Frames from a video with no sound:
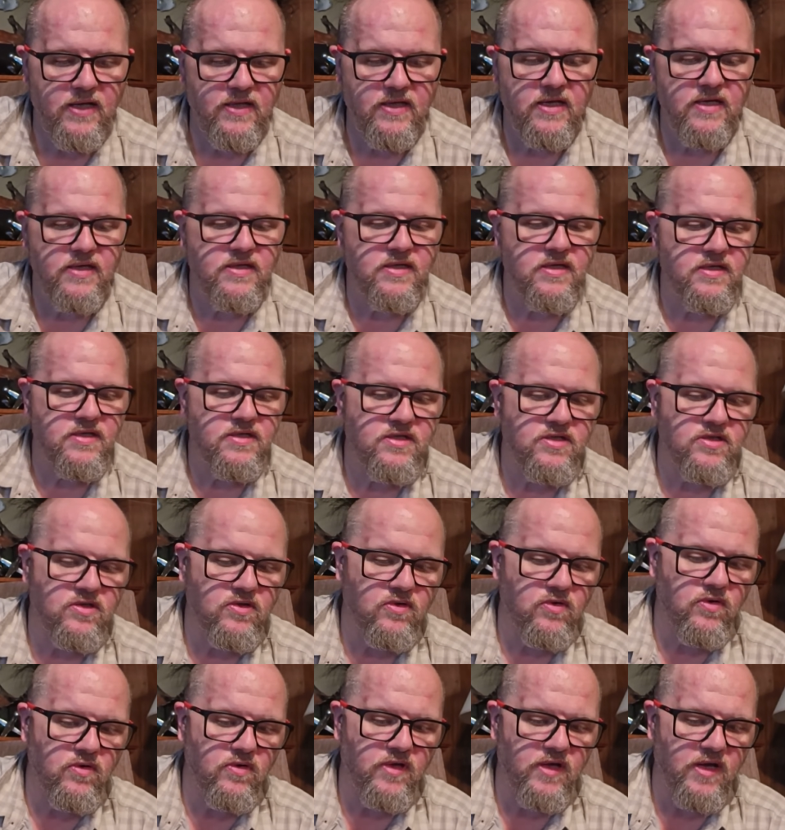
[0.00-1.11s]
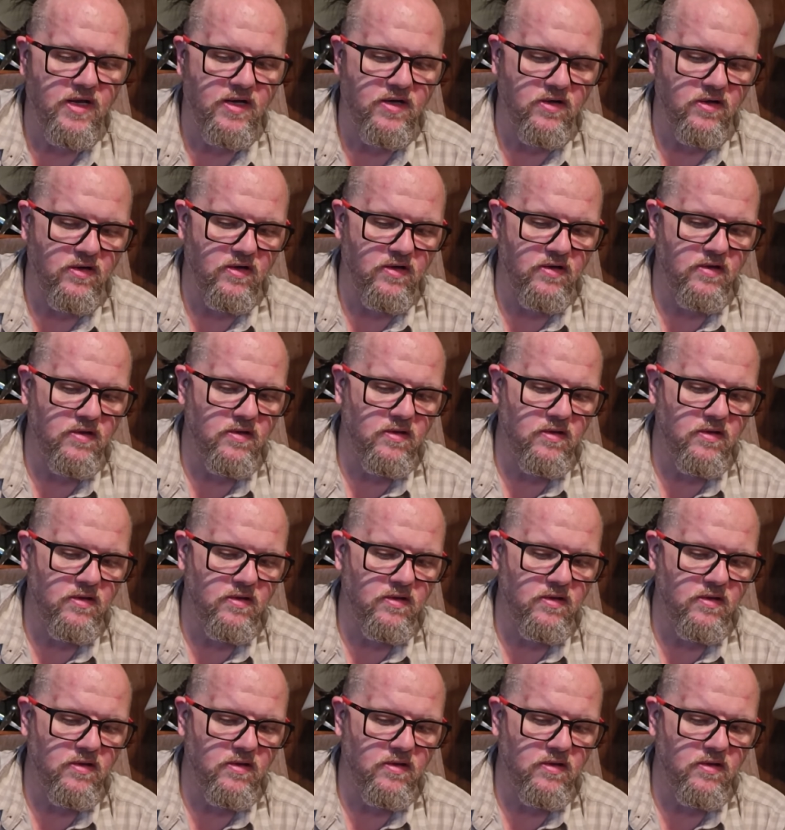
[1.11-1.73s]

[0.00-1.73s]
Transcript: then just screw the end on it.